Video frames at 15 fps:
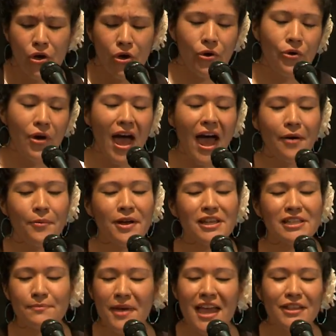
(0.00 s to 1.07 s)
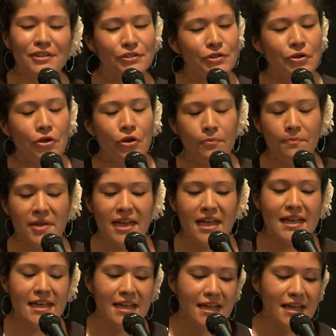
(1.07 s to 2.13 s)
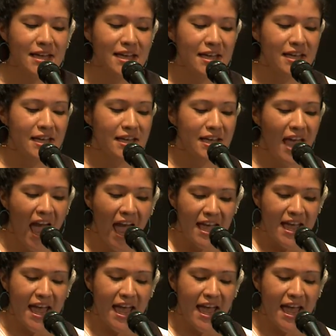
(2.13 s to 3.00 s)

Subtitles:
who I was meant to be,